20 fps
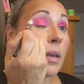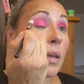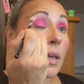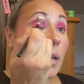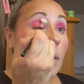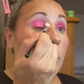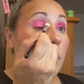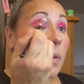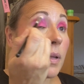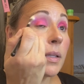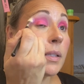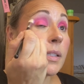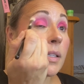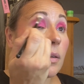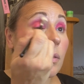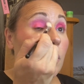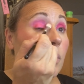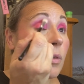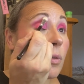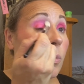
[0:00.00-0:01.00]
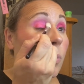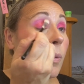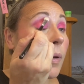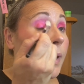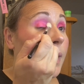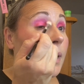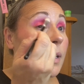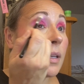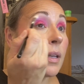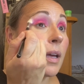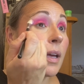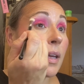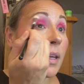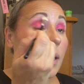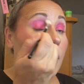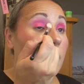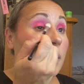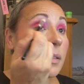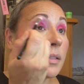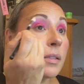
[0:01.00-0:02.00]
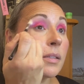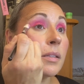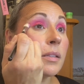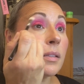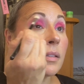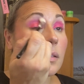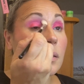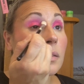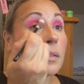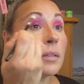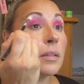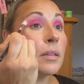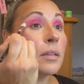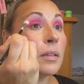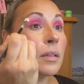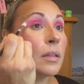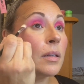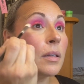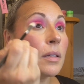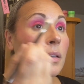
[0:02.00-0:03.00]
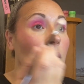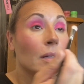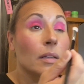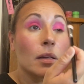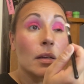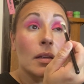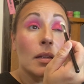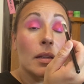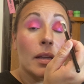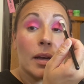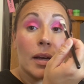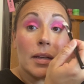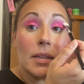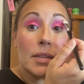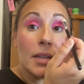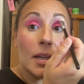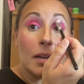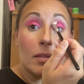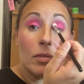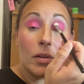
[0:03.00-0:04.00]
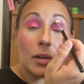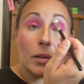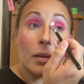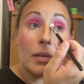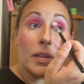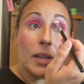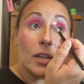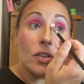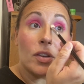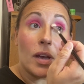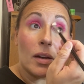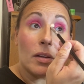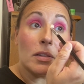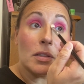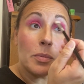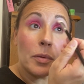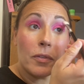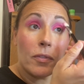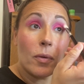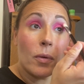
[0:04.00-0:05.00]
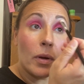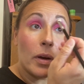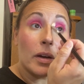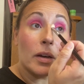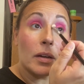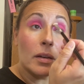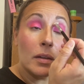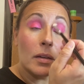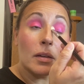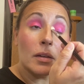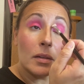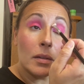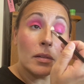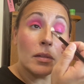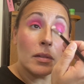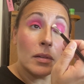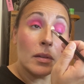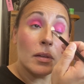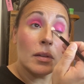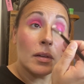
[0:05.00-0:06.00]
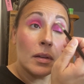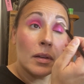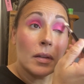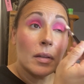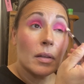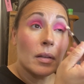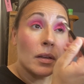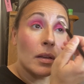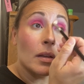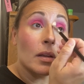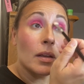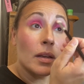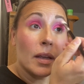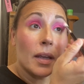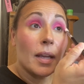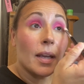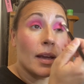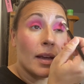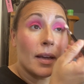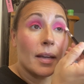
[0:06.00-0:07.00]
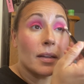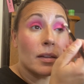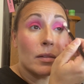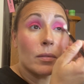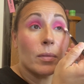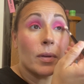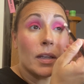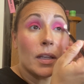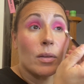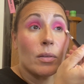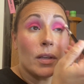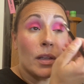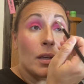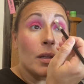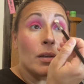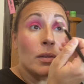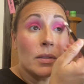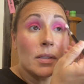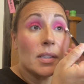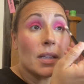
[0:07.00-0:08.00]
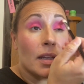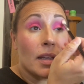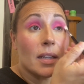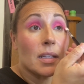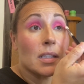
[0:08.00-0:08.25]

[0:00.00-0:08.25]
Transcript: It blends out quite nice. Like I said, I've worked with these shadows before, and when you use setting